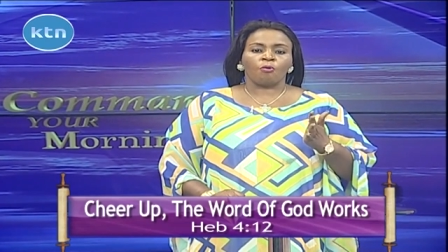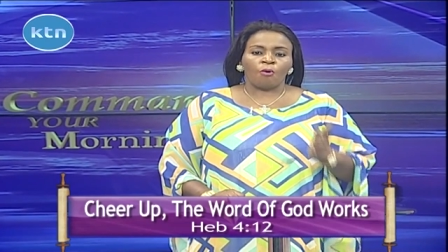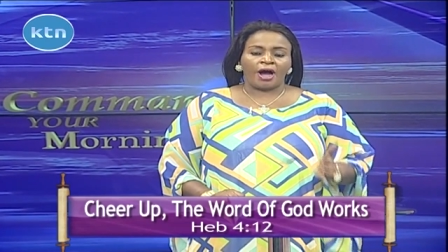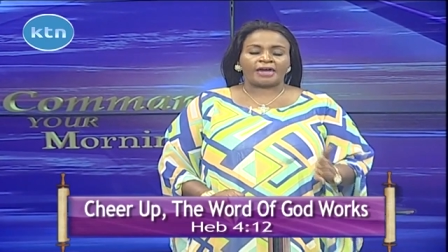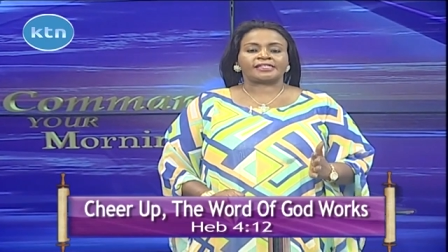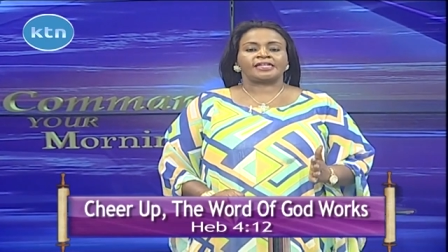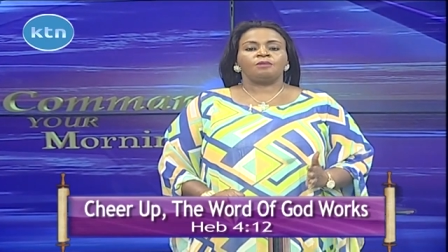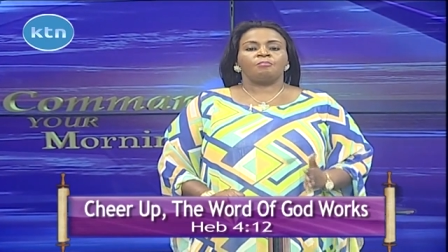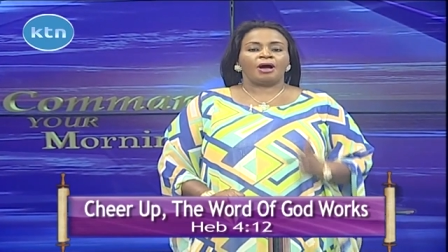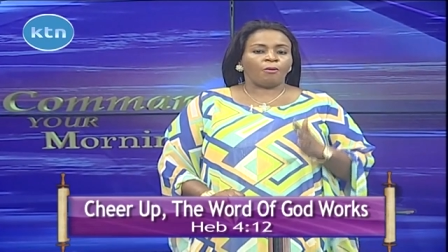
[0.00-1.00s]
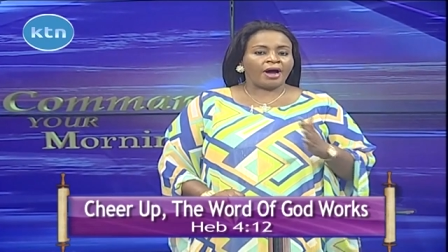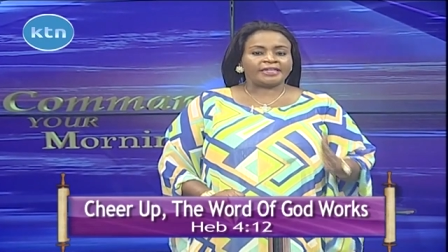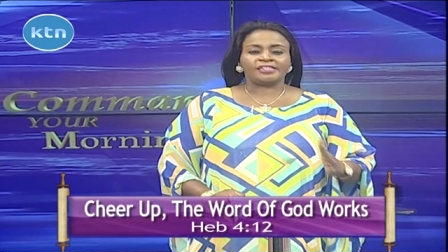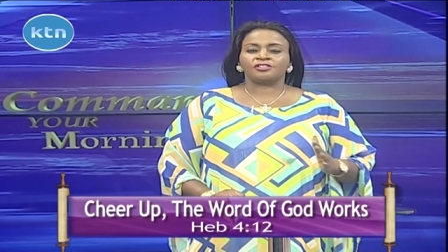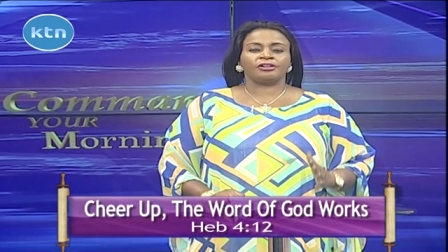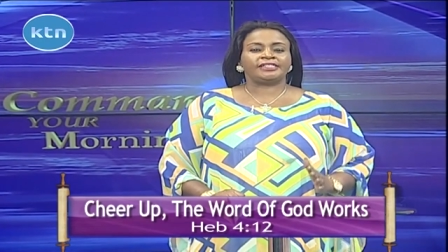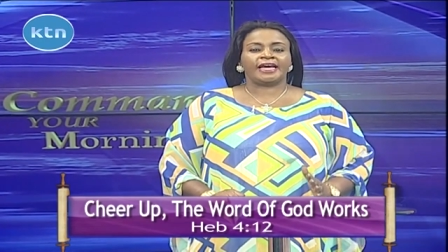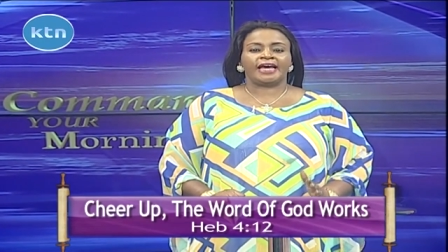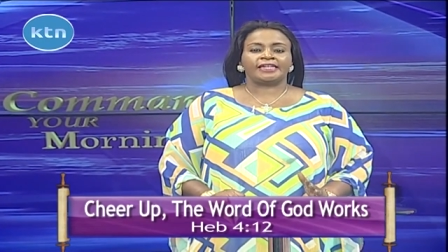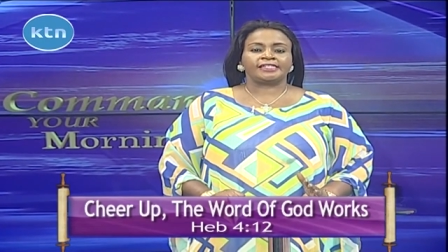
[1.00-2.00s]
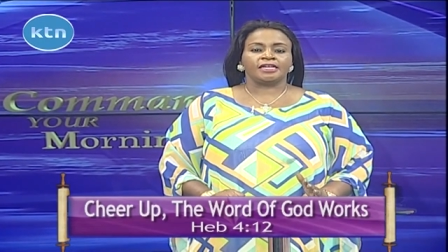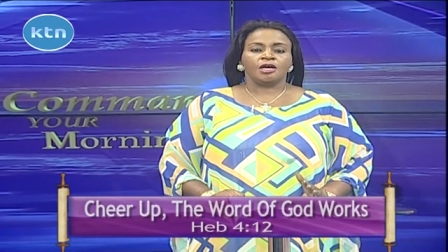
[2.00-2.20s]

works. My word is not dead.